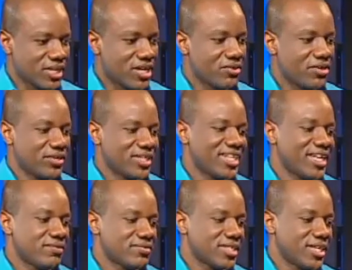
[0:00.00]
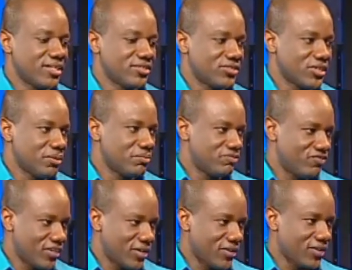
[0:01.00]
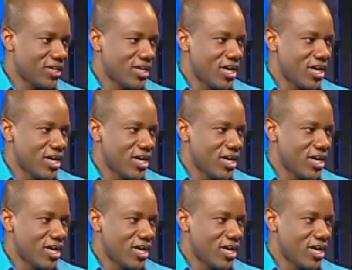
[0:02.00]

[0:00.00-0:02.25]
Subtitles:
the Career and Lifestyle Job Fair.